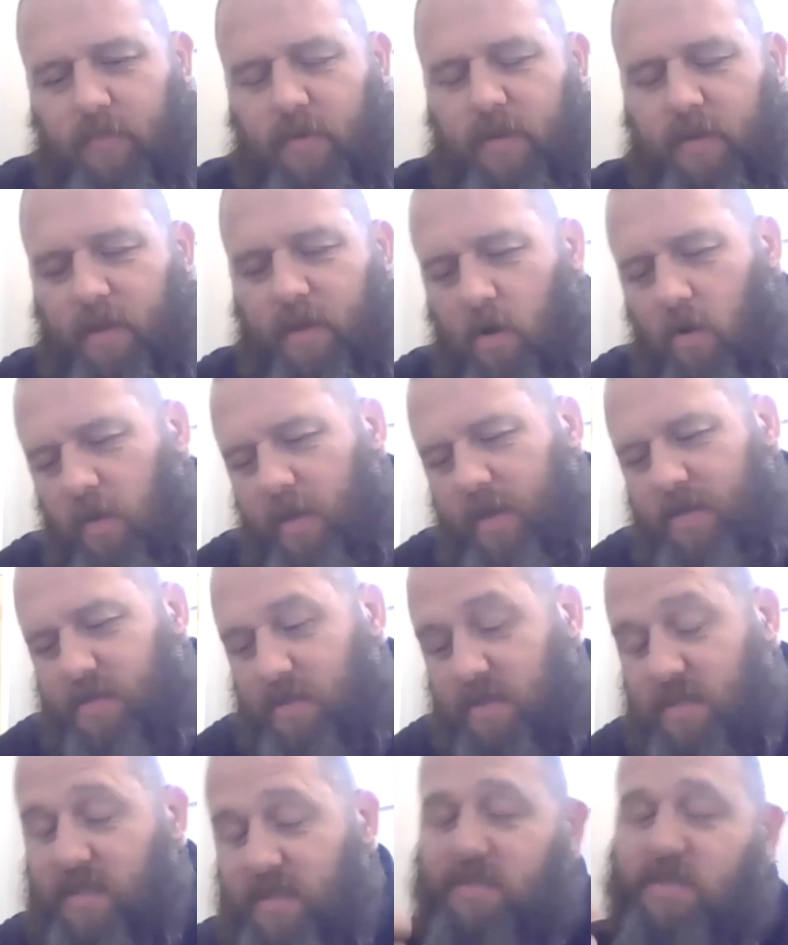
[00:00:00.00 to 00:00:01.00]
And all it is
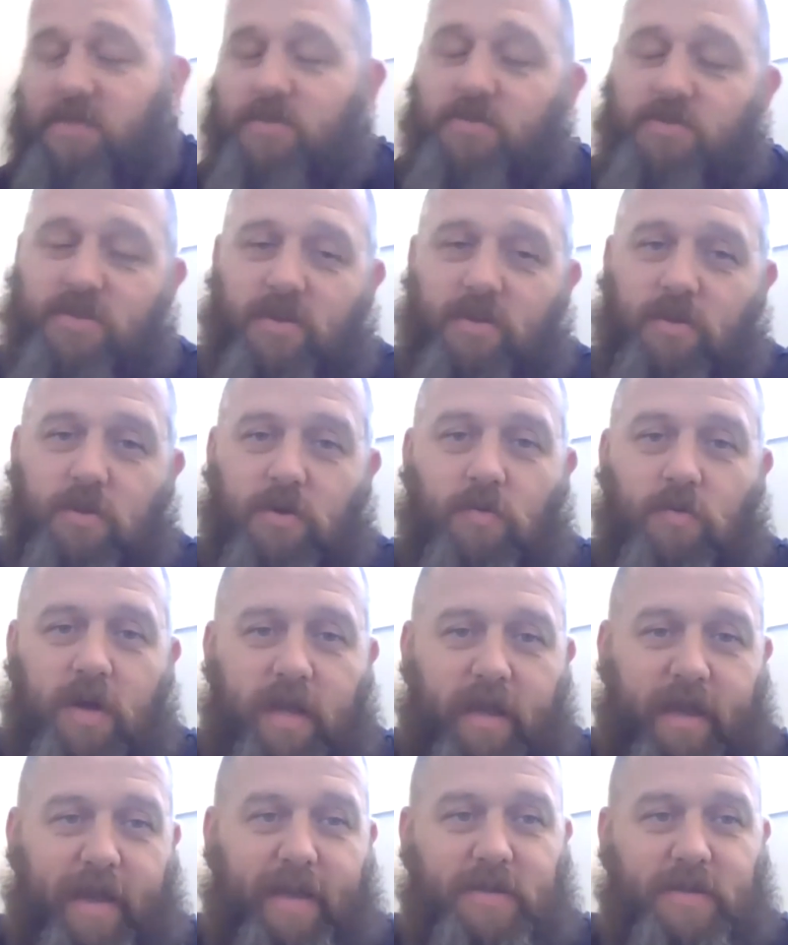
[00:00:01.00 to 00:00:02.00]
it's just another way
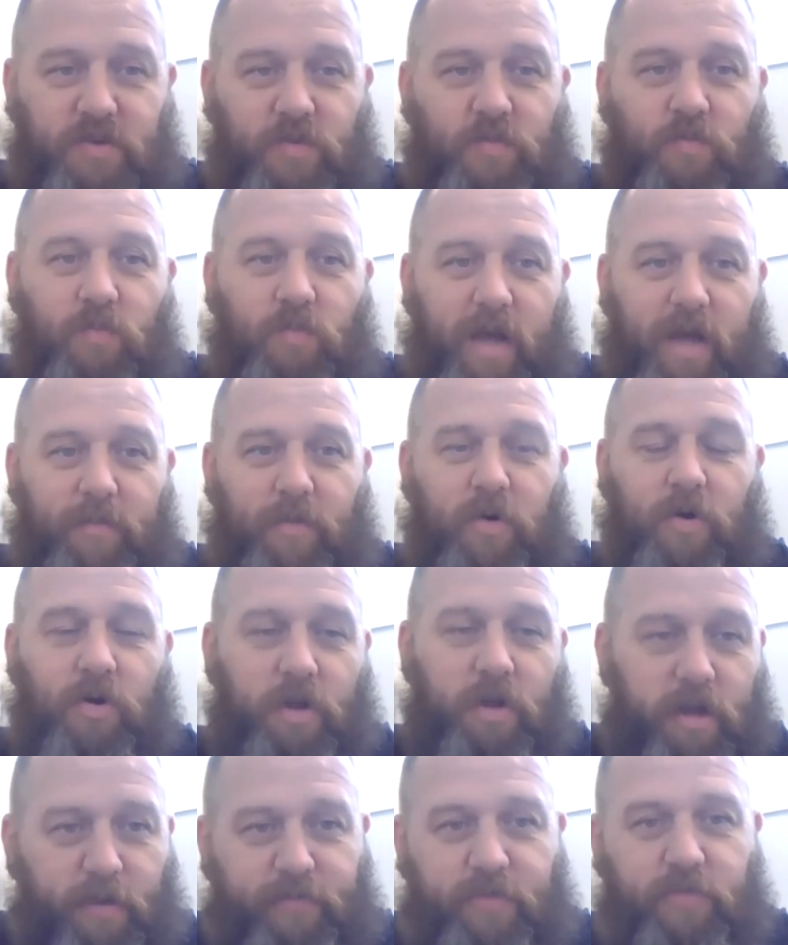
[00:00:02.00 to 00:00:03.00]
of getting somewhere, but
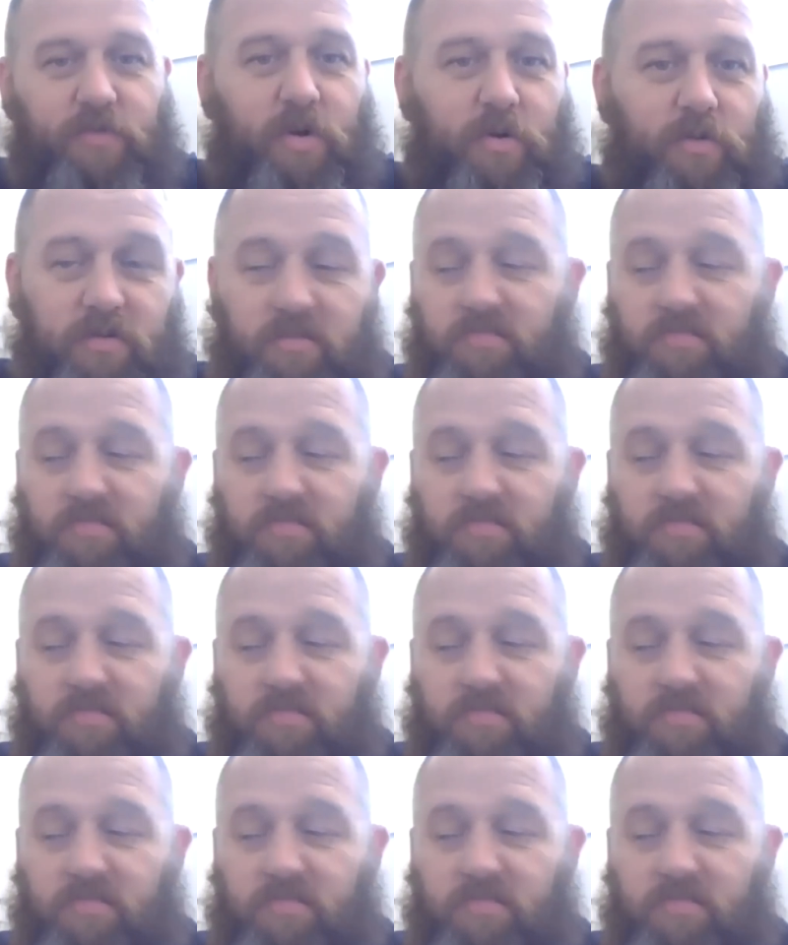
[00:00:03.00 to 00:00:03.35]
going a different route.